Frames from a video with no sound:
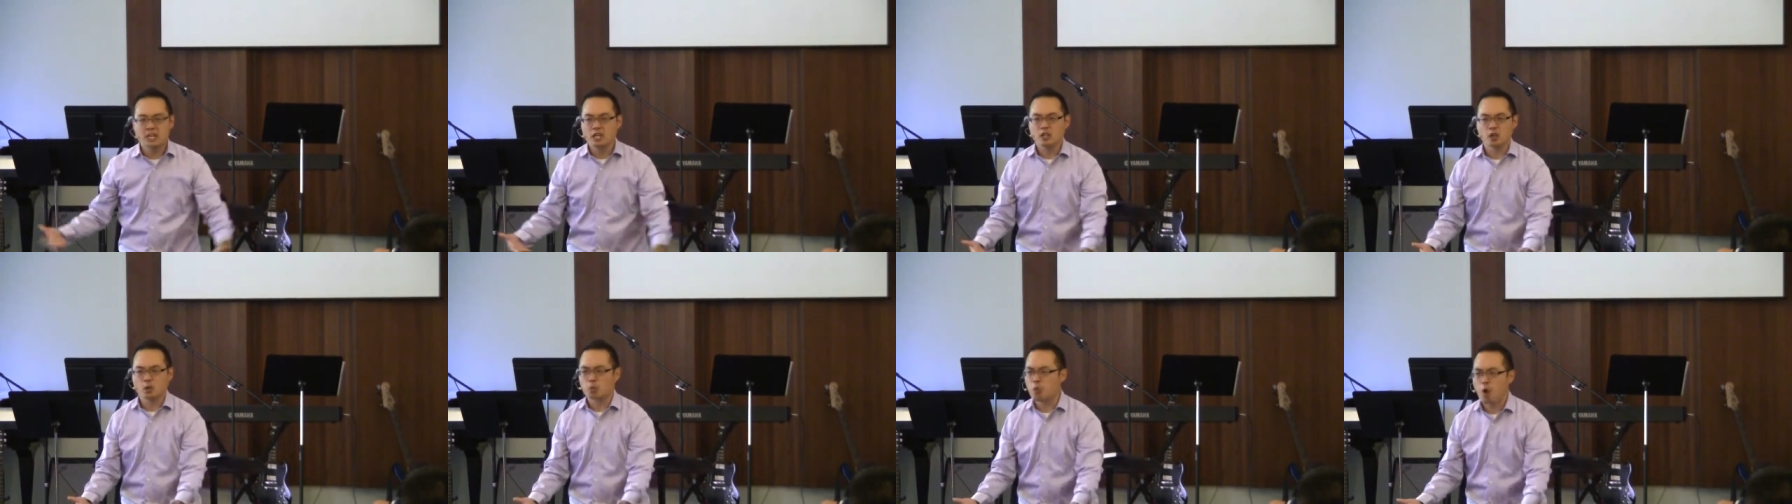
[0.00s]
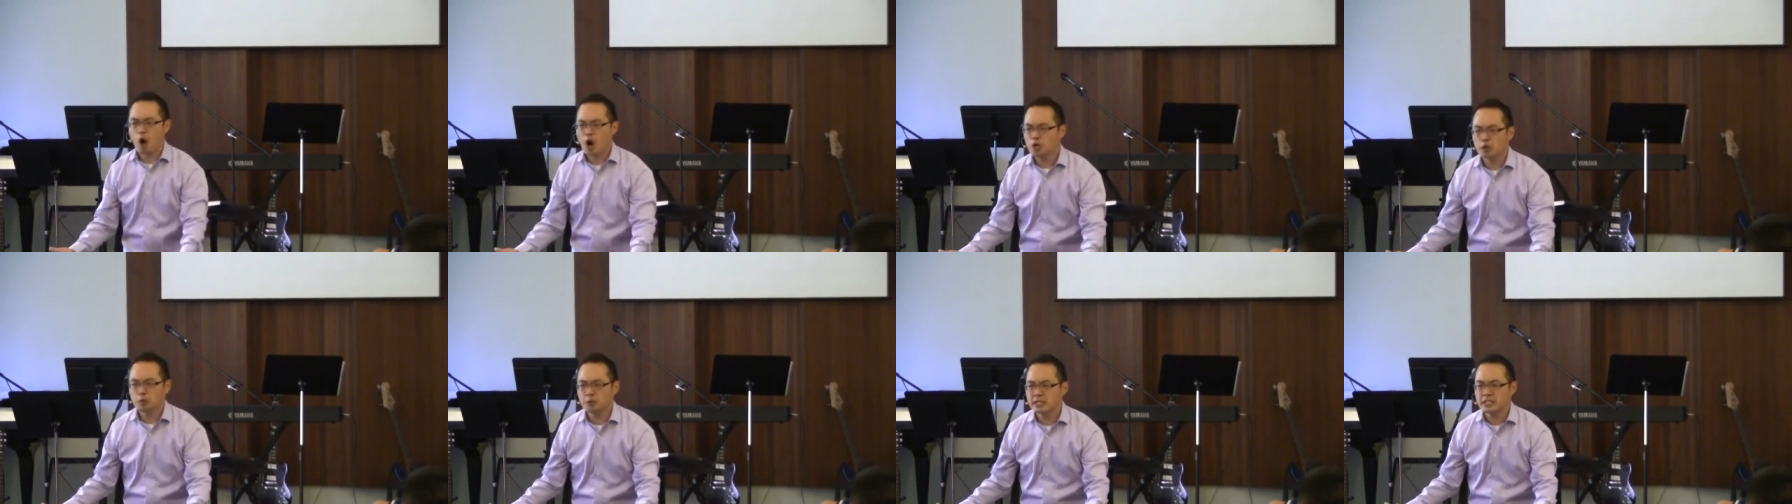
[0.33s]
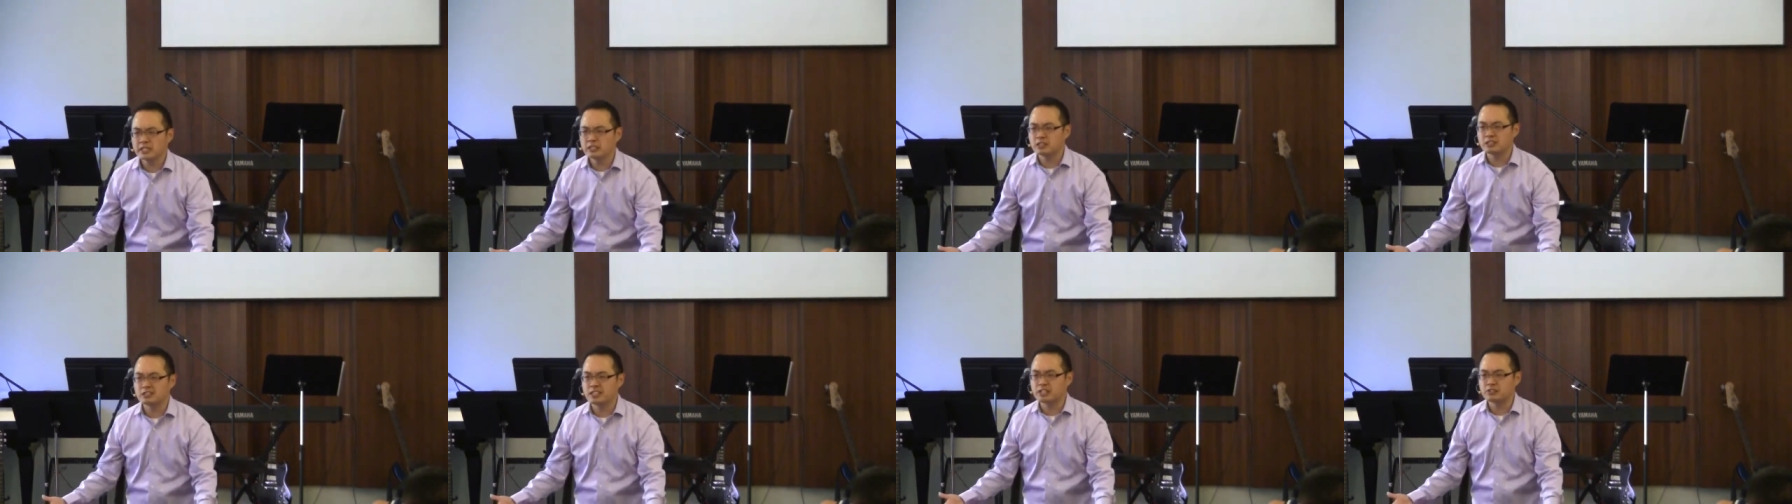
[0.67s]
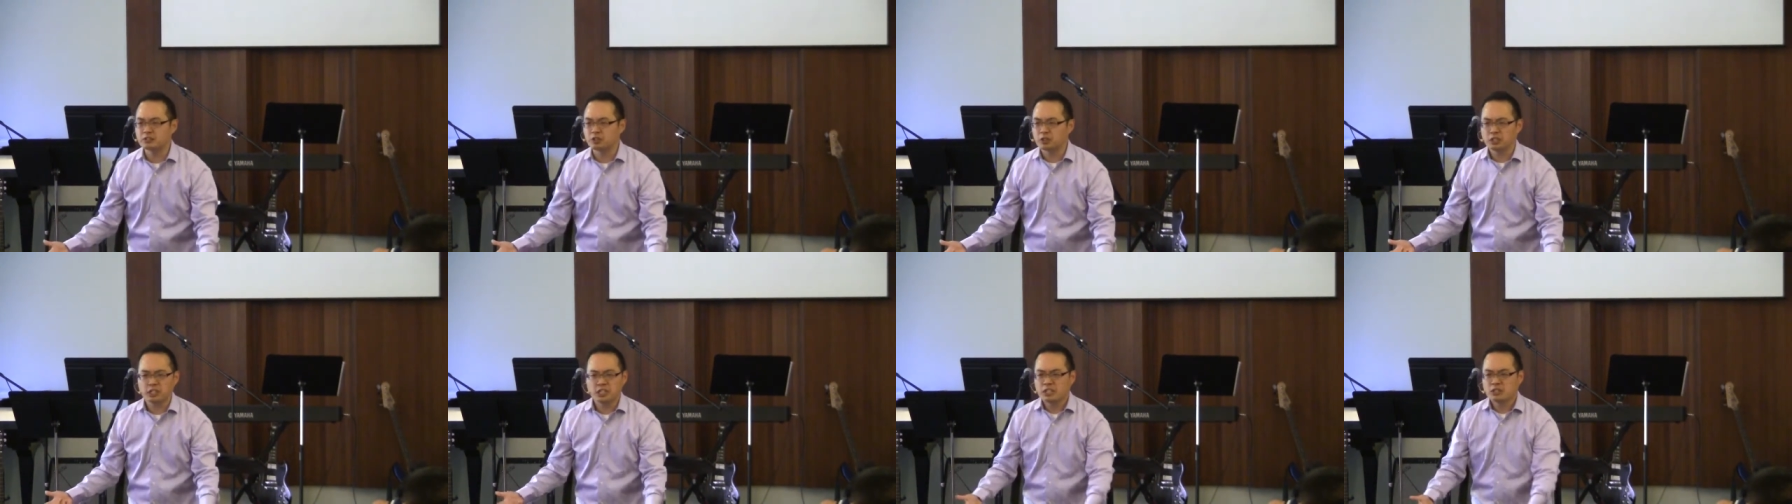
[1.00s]
They're wandering in the
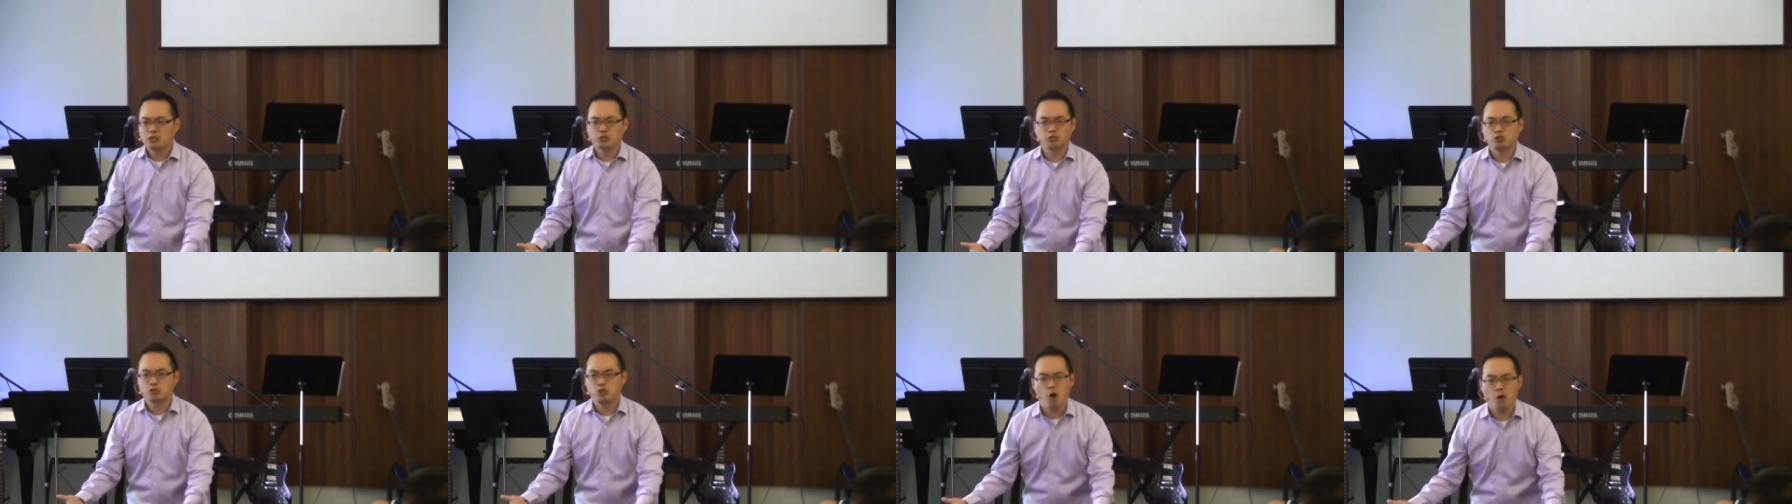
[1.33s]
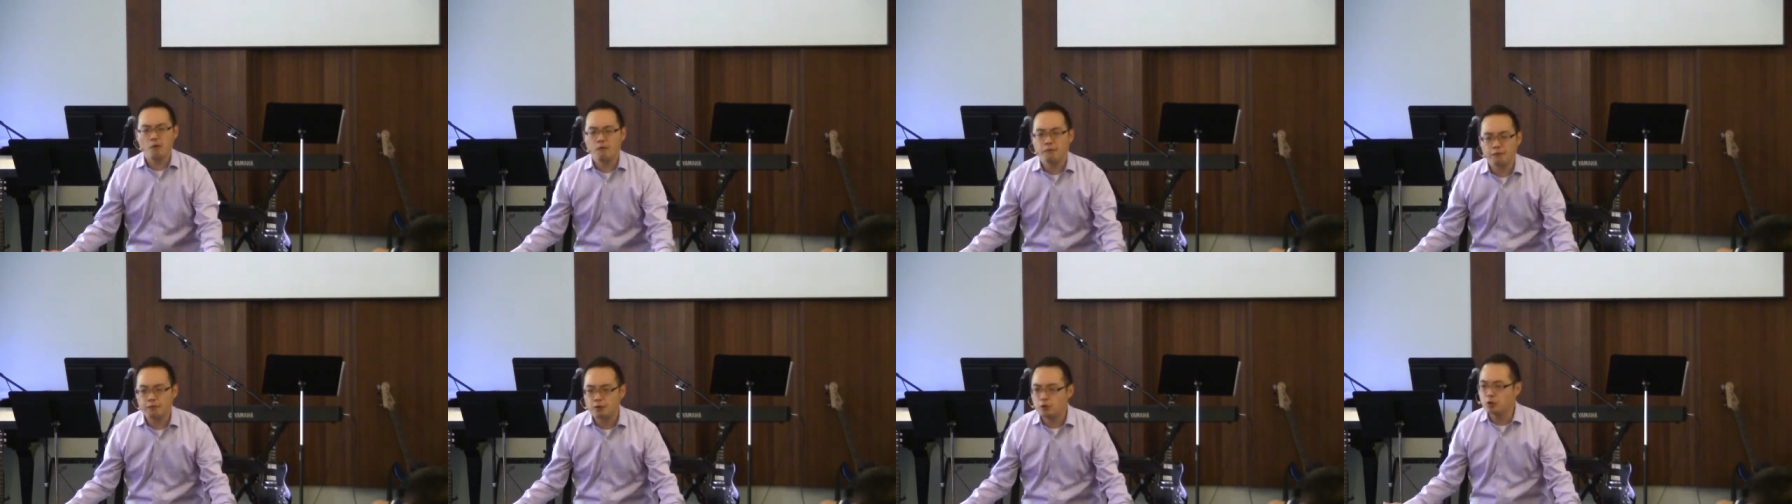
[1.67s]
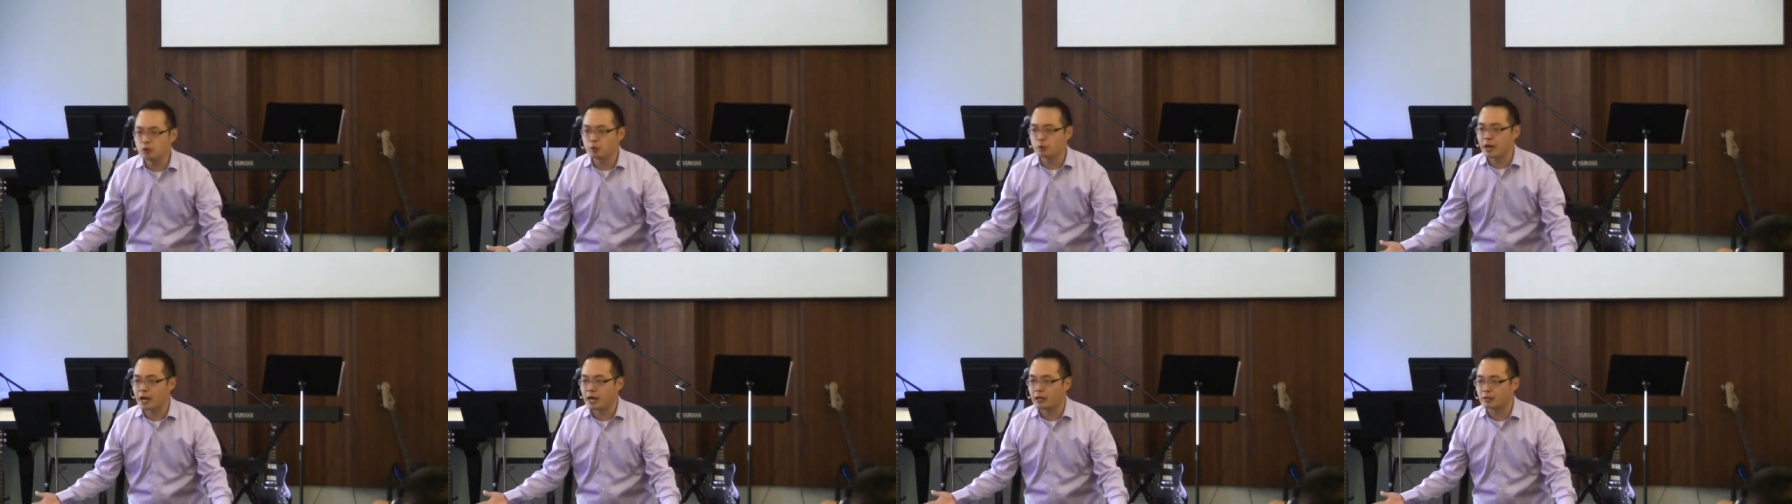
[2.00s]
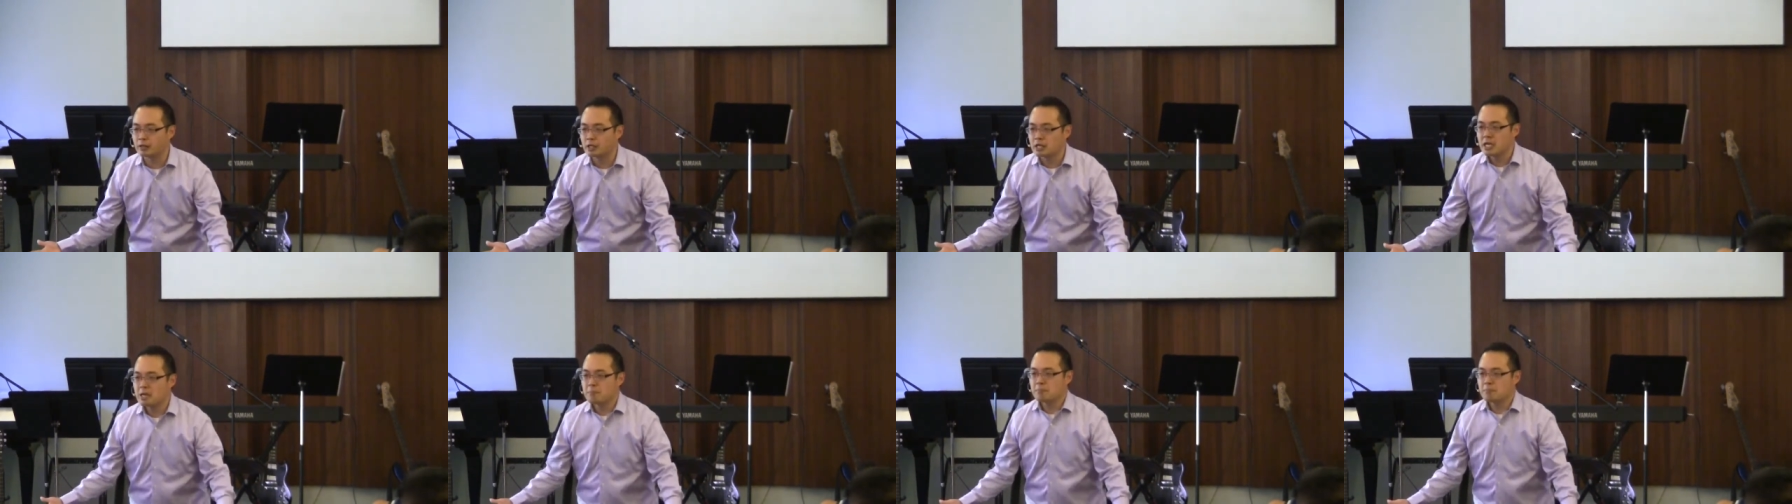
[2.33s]
desert, there's no food around,